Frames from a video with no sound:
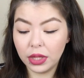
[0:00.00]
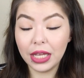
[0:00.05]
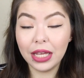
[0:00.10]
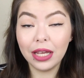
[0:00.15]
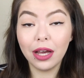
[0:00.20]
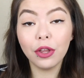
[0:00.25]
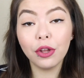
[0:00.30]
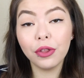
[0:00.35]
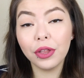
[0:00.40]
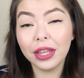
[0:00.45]

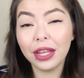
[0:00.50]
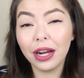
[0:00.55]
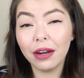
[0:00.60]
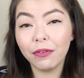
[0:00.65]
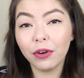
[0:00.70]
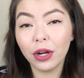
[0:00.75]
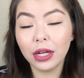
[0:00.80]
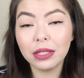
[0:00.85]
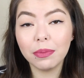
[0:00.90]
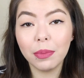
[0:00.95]
The other thing that I
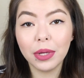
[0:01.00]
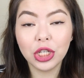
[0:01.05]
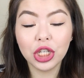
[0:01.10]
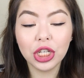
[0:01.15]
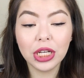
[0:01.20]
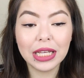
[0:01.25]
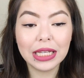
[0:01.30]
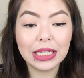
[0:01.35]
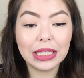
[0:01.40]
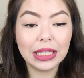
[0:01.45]
forgot to
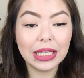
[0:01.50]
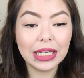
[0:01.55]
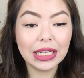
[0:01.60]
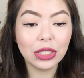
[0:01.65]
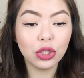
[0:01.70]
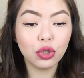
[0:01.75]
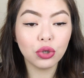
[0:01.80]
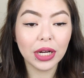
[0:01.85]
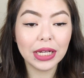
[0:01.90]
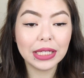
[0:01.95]
mention is
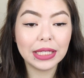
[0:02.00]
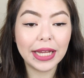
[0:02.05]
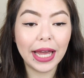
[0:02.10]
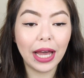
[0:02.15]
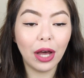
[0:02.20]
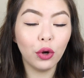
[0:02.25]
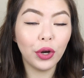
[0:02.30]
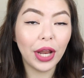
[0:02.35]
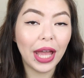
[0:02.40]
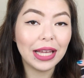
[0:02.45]
this dries
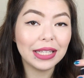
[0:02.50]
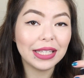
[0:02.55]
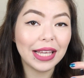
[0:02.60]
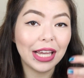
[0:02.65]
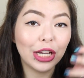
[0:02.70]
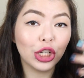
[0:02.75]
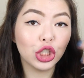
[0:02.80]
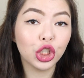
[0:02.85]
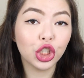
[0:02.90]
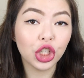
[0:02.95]
down as
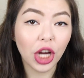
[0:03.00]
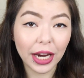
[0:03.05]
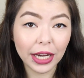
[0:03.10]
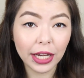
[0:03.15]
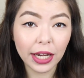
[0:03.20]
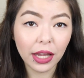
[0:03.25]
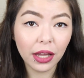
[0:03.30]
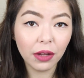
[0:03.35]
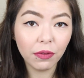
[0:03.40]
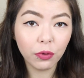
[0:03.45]
a
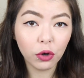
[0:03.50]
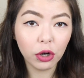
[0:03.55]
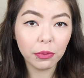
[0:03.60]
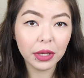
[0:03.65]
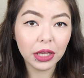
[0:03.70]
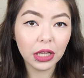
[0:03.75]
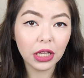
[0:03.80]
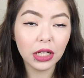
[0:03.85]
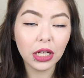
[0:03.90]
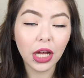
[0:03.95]
shiny
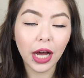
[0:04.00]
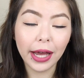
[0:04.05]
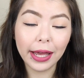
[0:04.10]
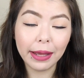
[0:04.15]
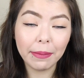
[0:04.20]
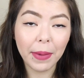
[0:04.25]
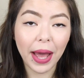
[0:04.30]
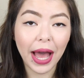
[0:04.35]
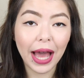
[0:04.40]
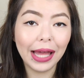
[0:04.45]
formula, not
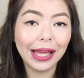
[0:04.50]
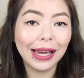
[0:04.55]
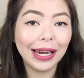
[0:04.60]
a matte.